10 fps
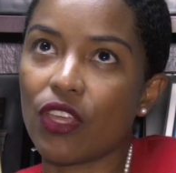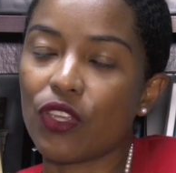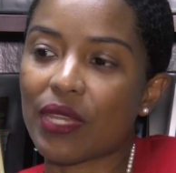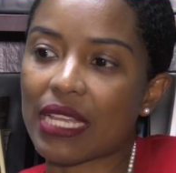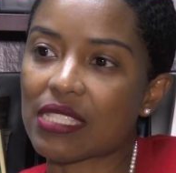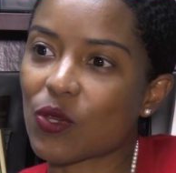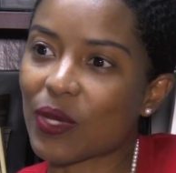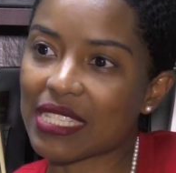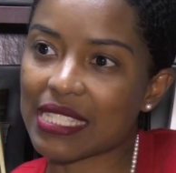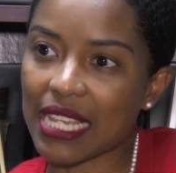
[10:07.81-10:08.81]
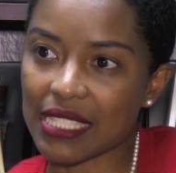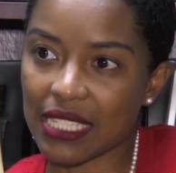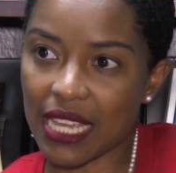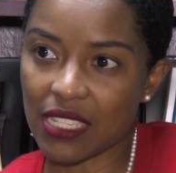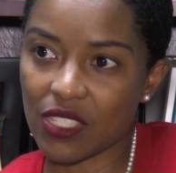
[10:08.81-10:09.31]
UNESCO has
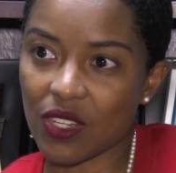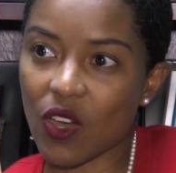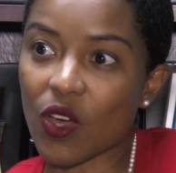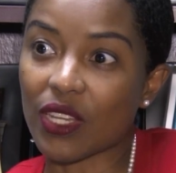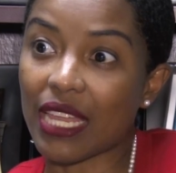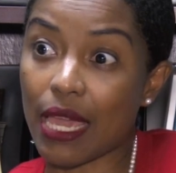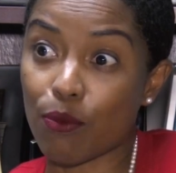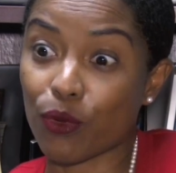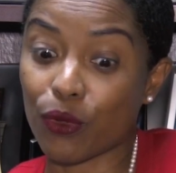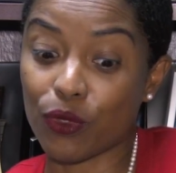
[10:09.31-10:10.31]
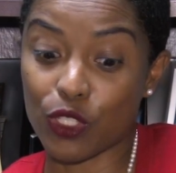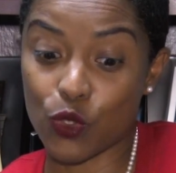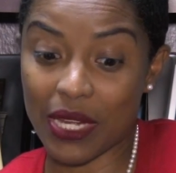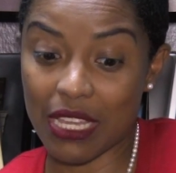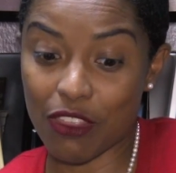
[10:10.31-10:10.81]
designated on April the
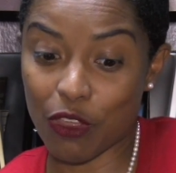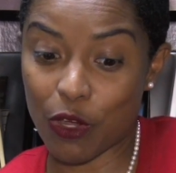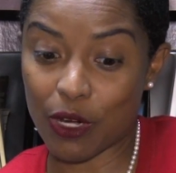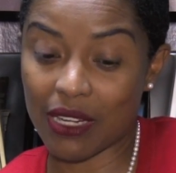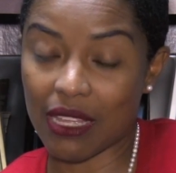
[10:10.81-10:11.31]
23rd.